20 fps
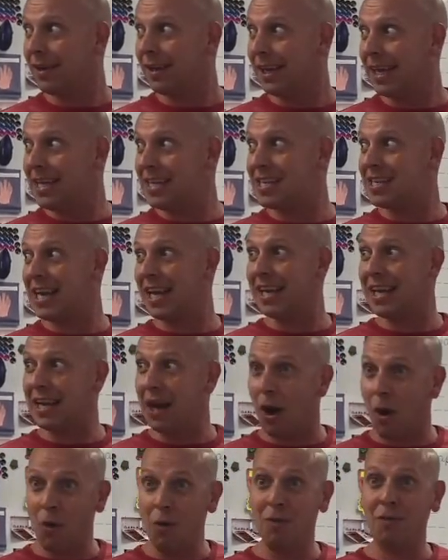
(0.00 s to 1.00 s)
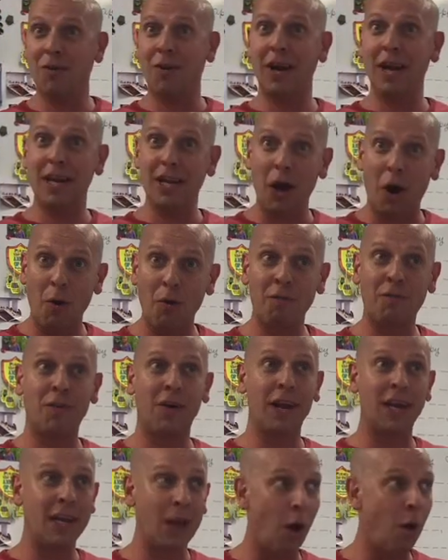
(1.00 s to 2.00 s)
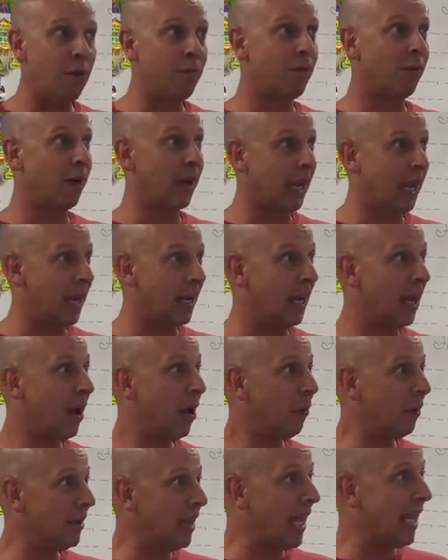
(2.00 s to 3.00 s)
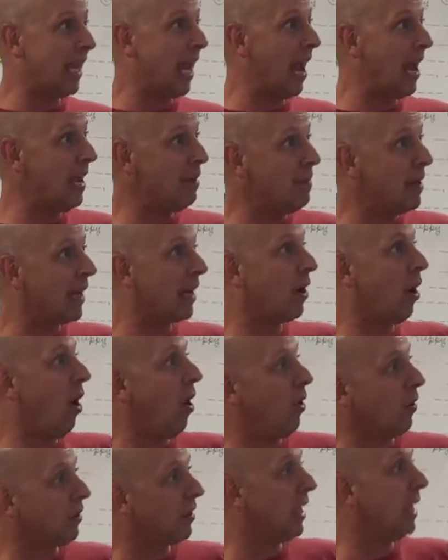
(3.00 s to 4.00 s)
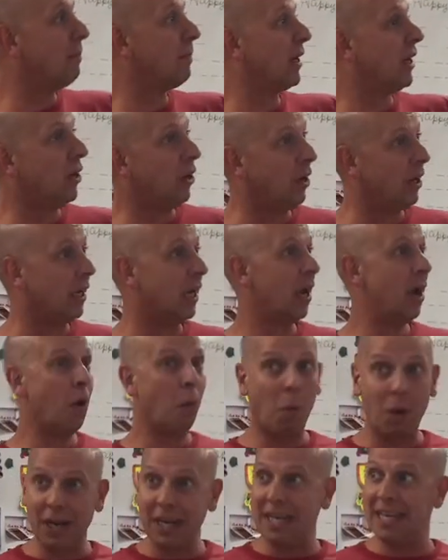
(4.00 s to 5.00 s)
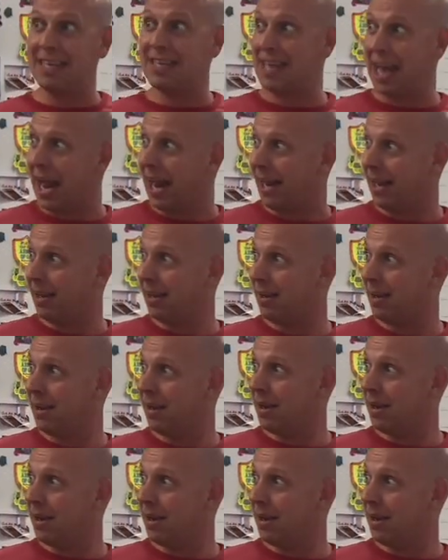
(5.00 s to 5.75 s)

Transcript: He said it over and over and over again. When they came and called him good, what did he say?